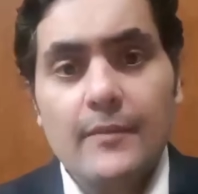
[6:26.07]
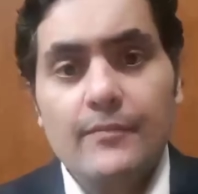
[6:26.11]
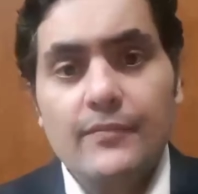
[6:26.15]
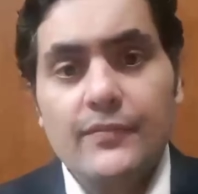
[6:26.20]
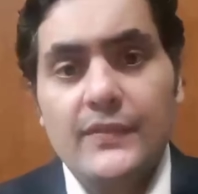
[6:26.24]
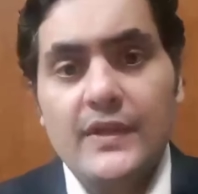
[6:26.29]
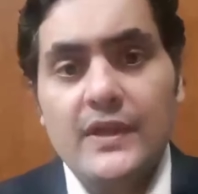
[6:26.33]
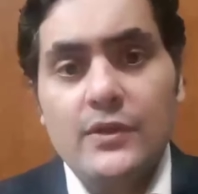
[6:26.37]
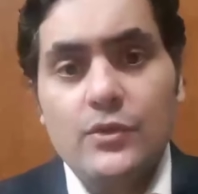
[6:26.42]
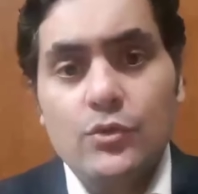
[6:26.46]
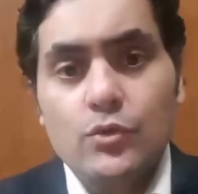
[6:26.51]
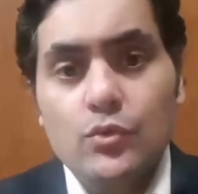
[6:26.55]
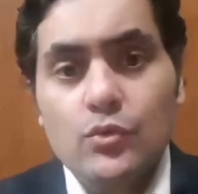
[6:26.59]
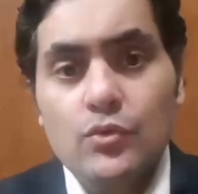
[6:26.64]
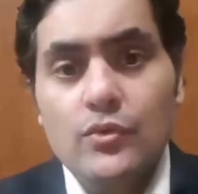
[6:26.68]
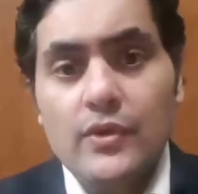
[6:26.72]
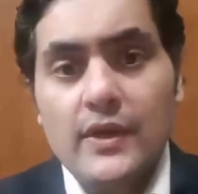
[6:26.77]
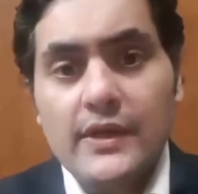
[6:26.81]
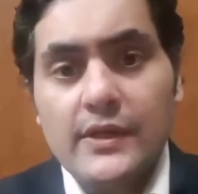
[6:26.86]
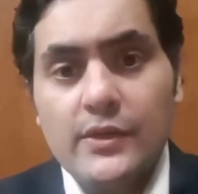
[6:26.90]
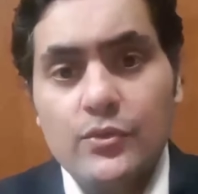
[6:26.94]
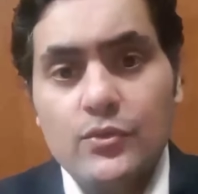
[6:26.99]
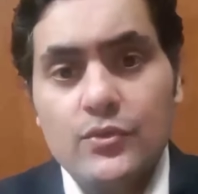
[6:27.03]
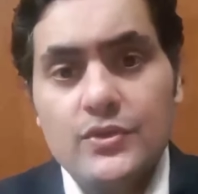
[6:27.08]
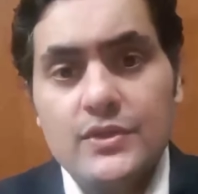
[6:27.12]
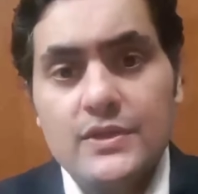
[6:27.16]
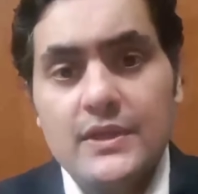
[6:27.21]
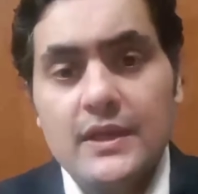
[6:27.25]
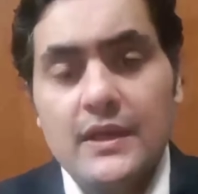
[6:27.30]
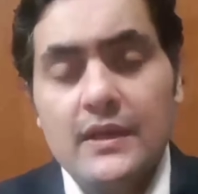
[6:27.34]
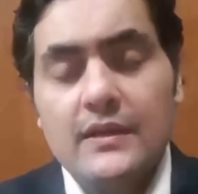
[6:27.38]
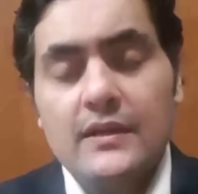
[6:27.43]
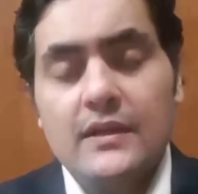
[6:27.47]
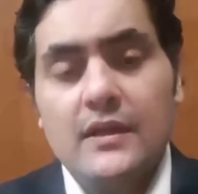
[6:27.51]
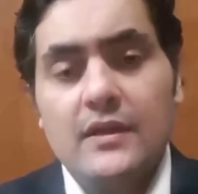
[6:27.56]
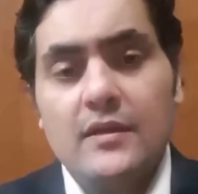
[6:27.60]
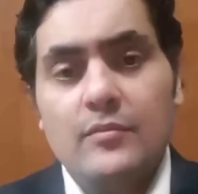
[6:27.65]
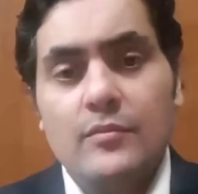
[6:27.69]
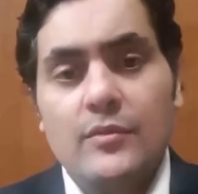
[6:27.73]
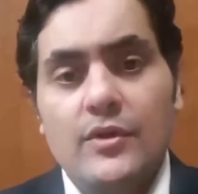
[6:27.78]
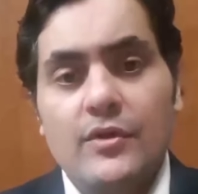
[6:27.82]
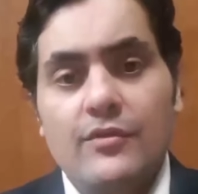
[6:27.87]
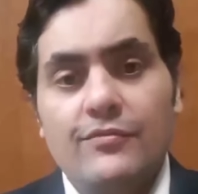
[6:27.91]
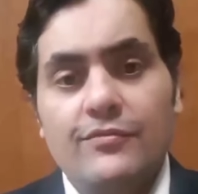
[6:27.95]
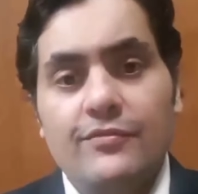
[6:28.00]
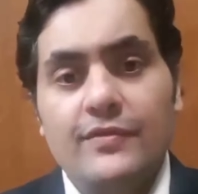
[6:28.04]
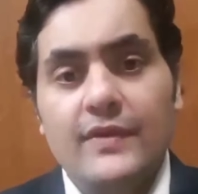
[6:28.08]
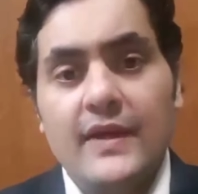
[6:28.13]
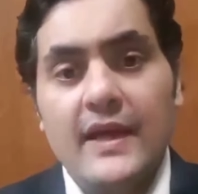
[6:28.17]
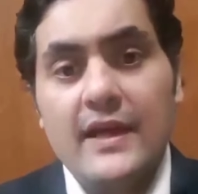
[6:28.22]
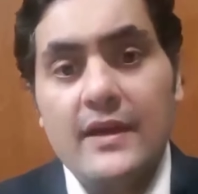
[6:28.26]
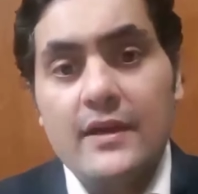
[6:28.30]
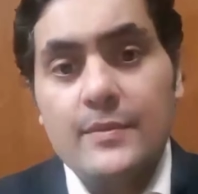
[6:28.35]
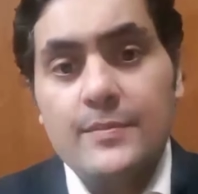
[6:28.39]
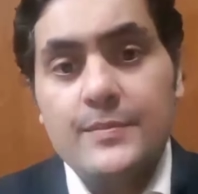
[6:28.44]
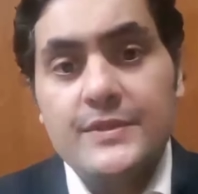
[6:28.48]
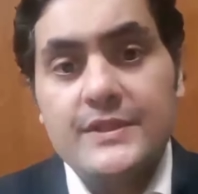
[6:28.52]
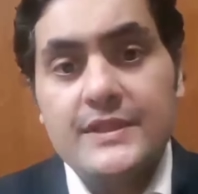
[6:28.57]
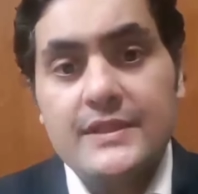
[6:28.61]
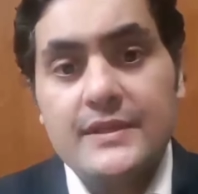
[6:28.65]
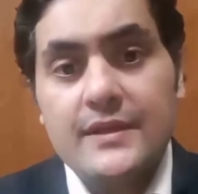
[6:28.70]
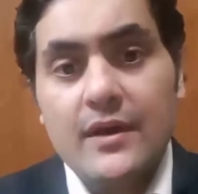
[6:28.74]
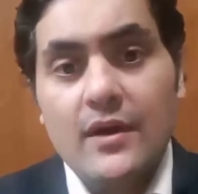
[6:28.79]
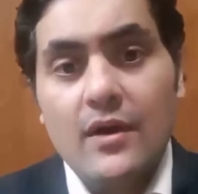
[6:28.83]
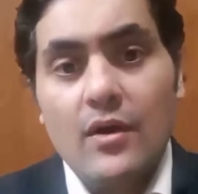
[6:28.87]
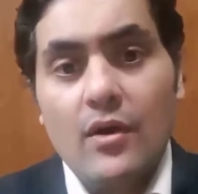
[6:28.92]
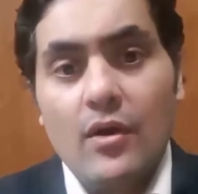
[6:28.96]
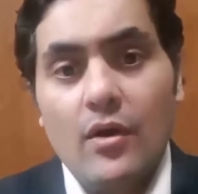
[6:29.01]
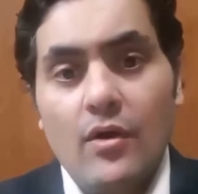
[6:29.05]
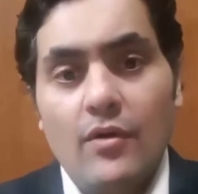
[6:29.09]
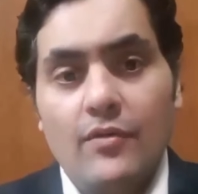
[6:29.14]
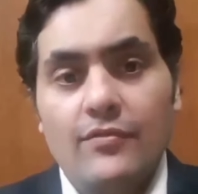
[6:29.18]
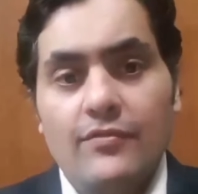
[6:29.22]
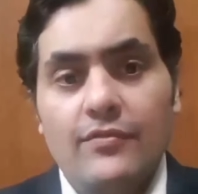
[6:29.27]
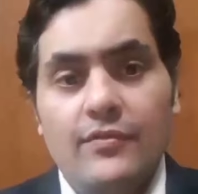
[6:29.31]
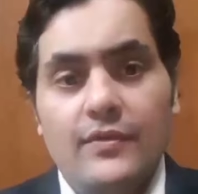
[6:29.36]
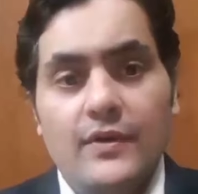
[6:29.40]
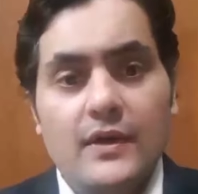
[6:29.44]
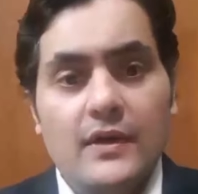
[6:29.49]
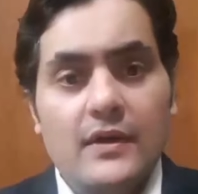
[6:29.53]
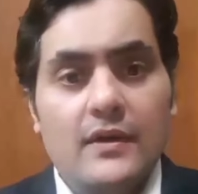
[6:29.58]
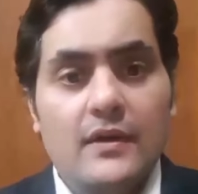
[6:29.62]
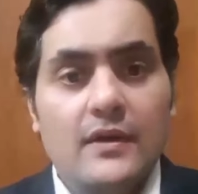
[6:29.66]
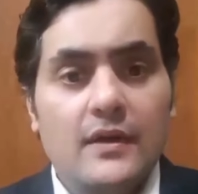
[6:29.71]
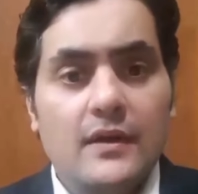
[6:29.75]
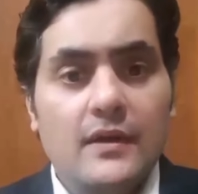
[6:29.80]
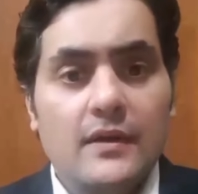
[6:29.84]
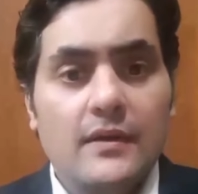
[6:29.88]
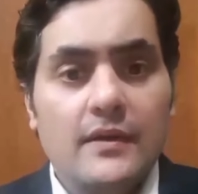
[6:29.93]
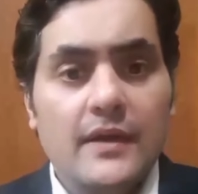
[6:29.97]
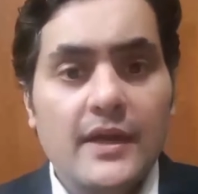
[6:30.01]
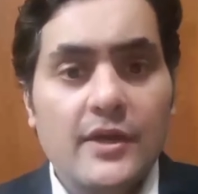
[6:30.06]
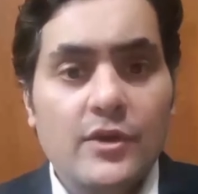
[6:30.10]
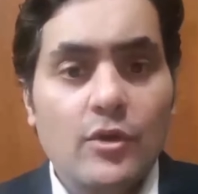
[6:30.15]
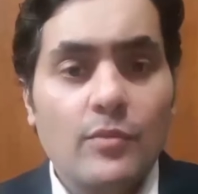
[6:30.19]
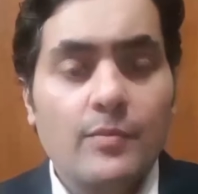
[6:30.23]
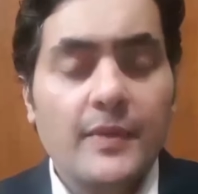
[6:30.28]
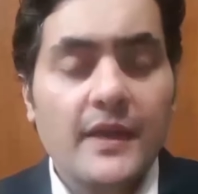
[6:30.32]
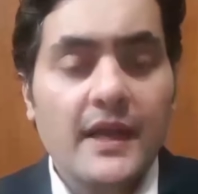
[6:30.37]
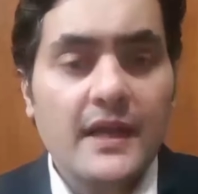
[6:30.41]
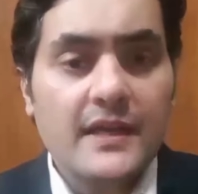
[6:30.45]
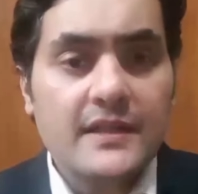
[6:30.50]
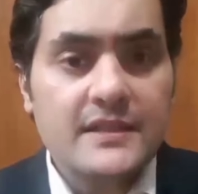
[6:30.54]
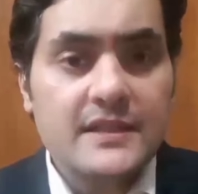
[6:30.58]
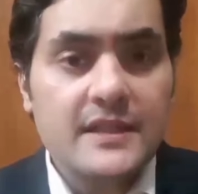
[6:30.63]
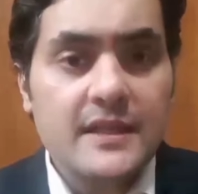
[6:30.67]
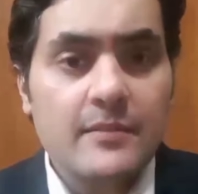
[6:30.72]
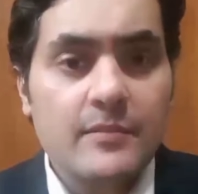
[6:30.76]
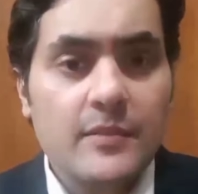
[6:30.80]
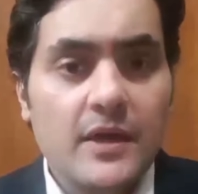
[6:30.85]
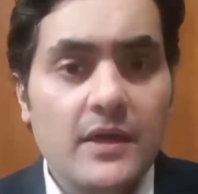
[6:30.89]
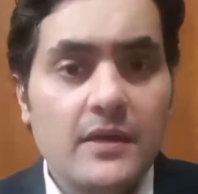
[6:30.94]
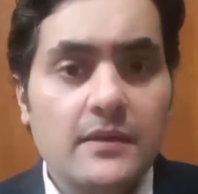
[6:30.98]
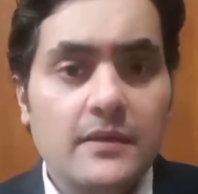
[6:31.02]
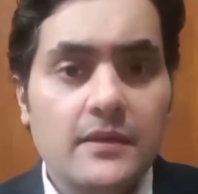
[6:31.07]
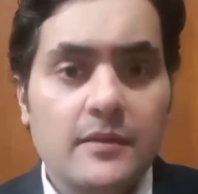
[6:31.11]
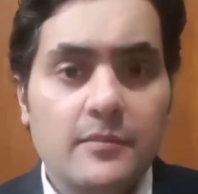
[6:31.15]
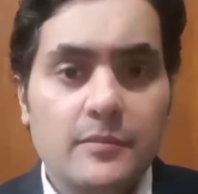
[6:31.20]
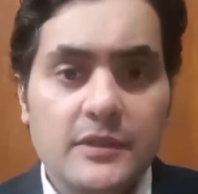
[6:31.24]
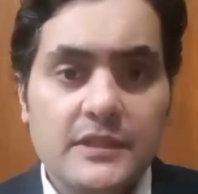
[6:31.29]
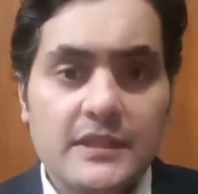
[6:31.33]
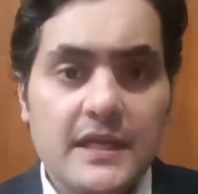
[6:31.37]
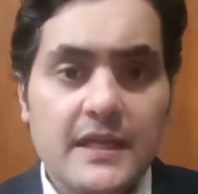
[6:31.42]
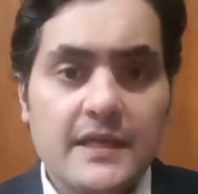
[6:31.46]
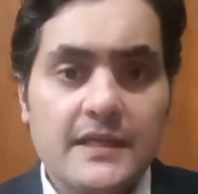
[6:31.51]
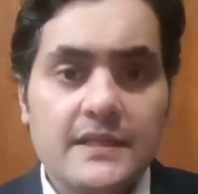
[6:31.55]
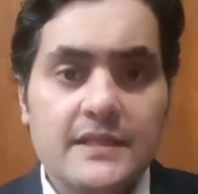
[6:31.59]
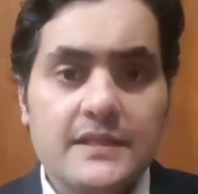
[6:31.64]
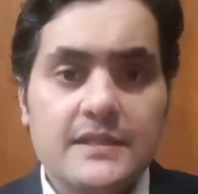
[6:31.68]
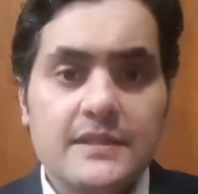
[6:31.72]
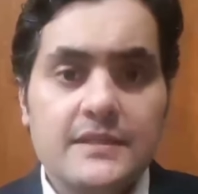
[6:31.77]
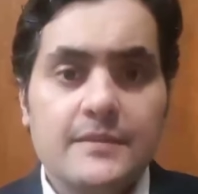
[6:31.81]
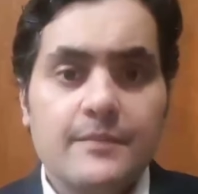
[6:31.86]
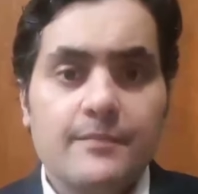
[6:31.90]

They do reduce the number of flare-ups of atopic eczema and dermatitis.